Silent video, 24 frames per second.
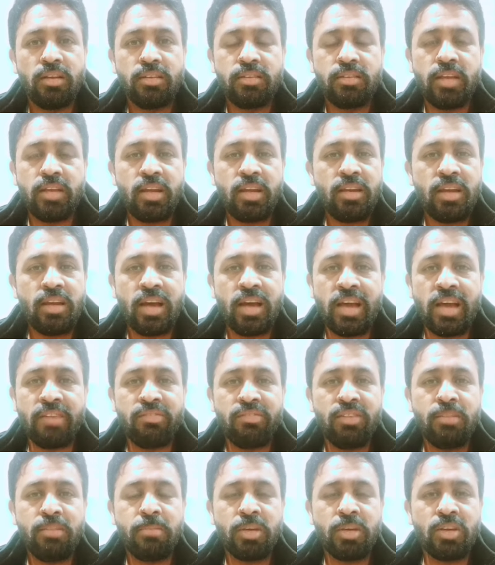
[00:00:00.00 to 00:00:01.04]
then I
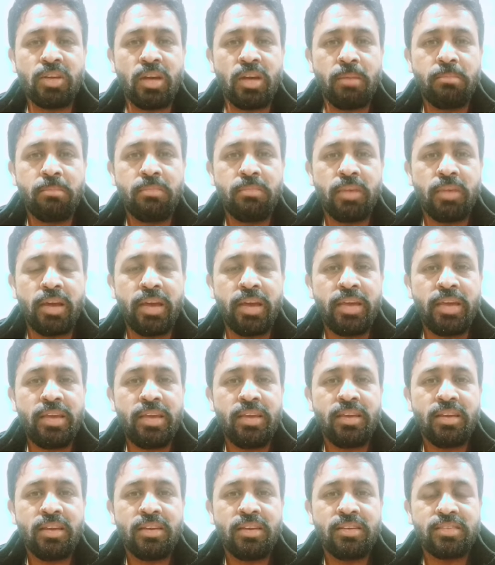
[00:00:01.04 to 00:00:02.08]
will become a
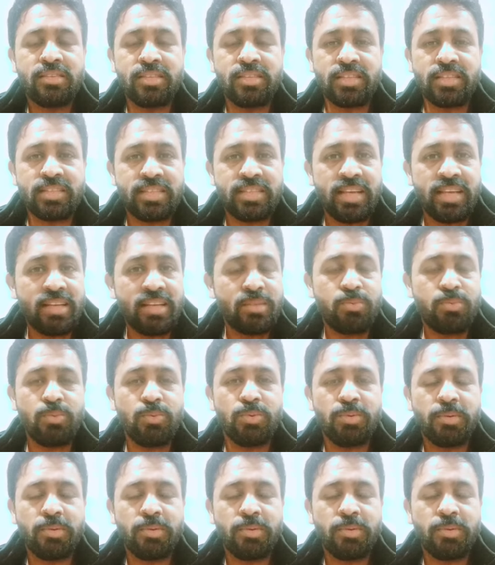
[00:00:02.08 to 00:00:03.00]
successful.